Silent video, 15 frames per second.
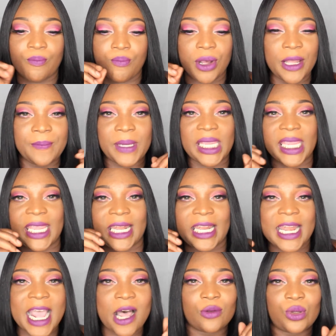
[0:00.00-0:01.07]
put me in
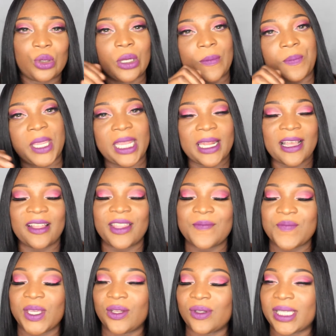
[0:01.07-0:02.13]
and out through the beat of the
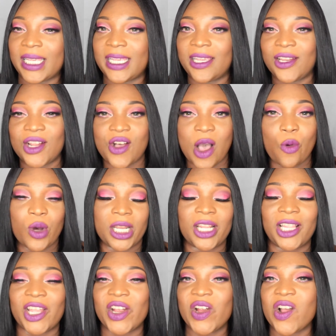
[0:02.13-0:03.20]
music. You know, I want
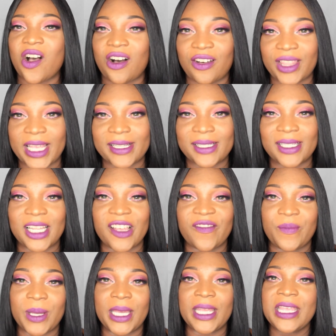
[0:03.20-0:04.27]
to learn all that
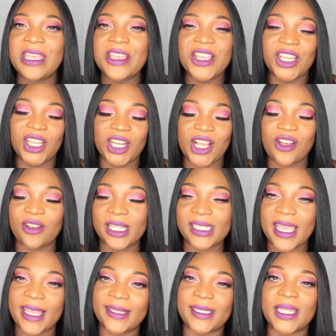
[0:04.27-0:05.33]
stuff, but you know, it
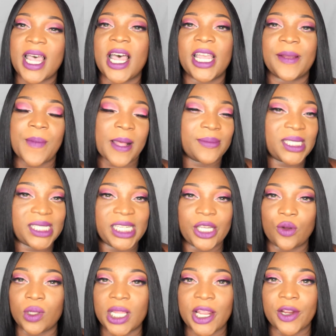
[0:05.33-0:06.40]
takes time. I'm
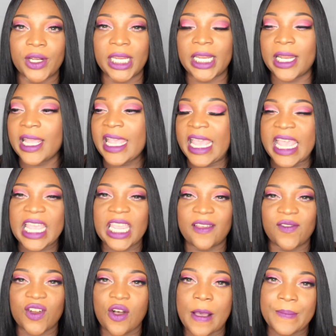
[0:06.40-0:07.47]
still learning.
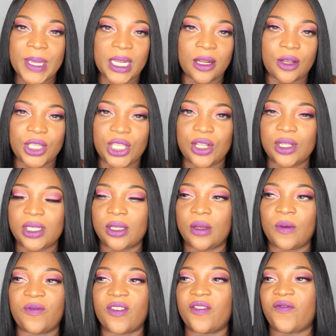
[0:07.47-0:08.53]
Even though I've been on
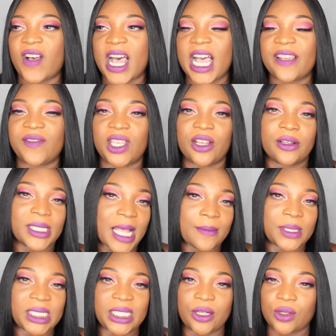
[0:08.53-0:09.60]
YouTube for 5 years,
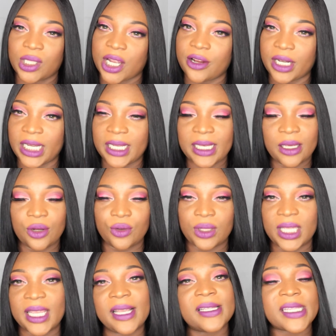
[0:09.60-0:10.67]
I'm still learning new
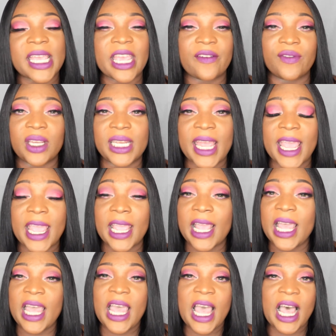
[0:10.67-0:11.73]
things every
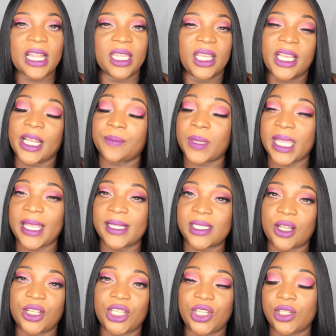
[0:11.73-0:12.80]
day. I look up
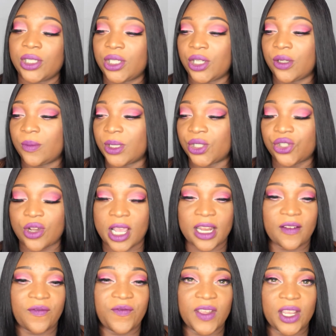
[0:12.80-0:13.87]
things on YouTube to try
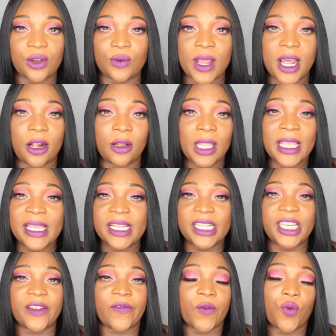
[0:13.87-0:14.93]
to figure out
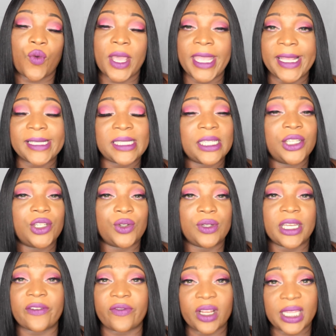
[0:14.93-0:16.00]
different ways to do
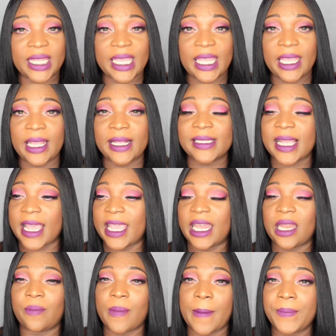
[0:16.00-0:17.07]
different things. I
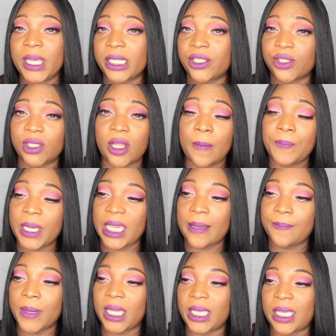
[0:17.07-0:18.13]
edit my pictures on
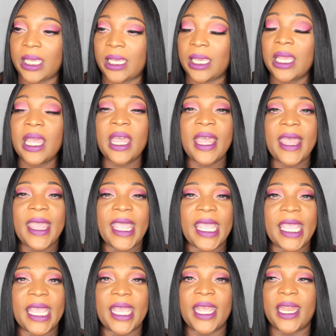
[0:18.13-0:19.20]
PicMonkey,
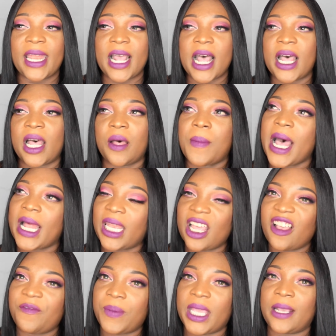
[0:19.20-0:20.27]
and I
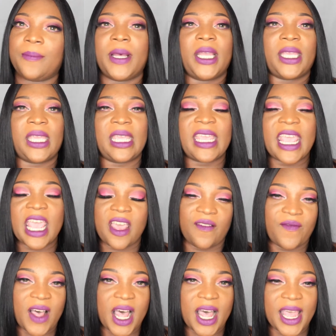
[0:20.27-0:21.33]
love PicMonkey.
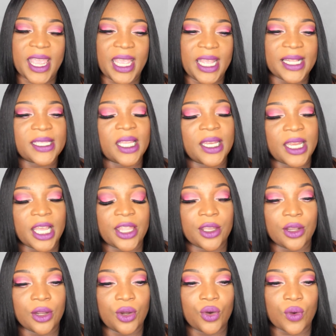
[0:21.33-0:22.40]
Canva is
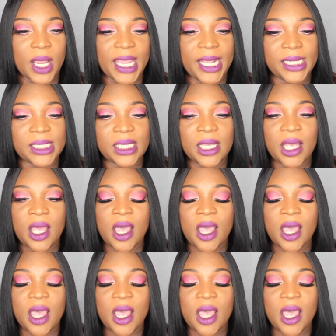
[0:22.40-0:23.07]
another great